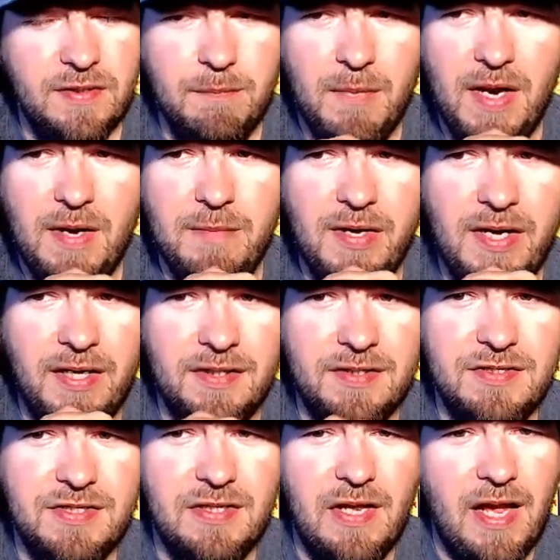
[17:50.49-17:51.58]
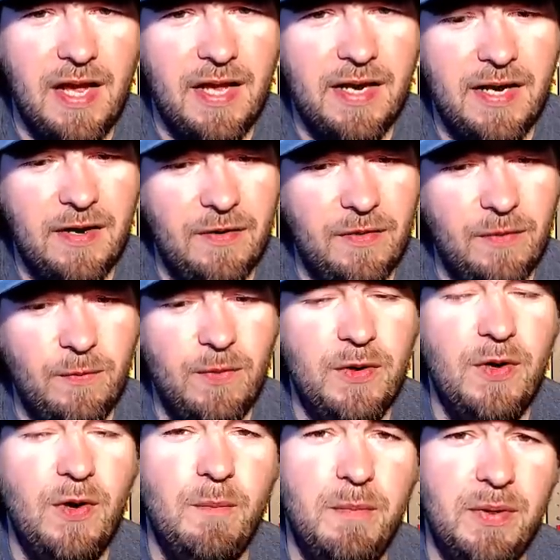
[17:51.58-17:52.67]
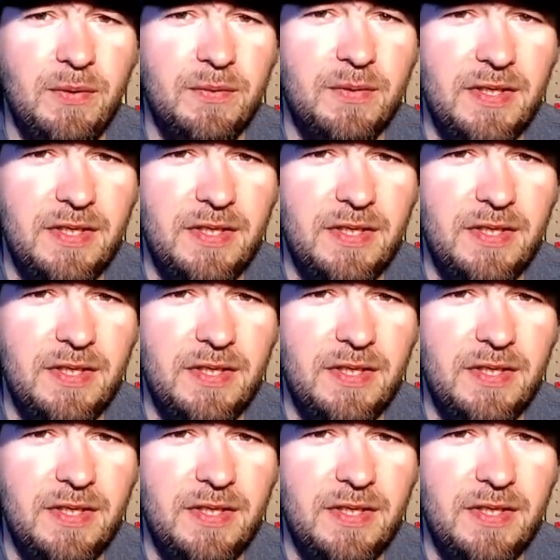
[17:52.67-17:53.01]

Maybe I'd slide out of the window building